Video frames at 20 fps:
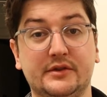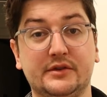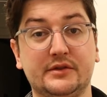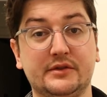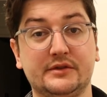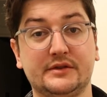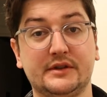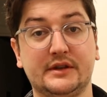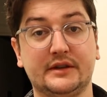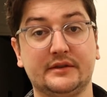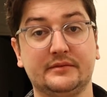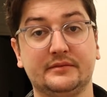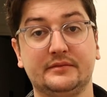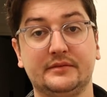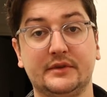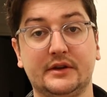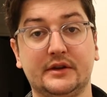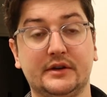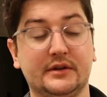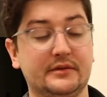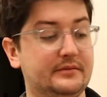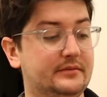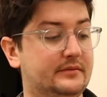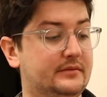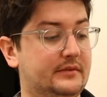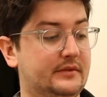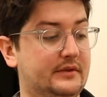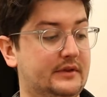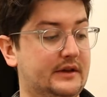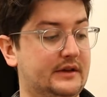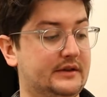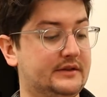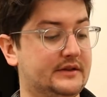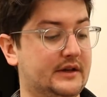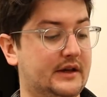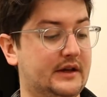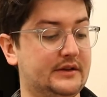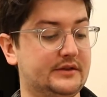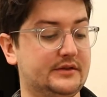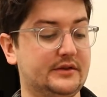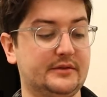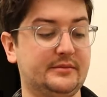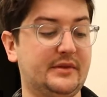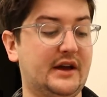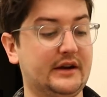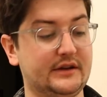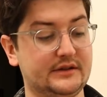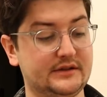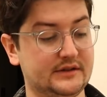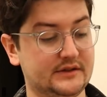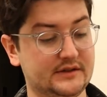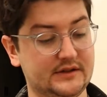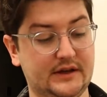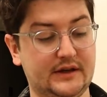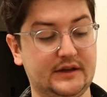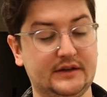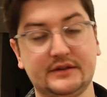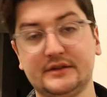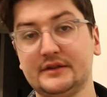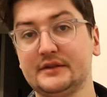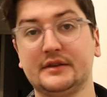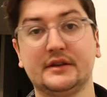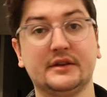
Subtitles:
you're using, these tanks or the Patterson tanks.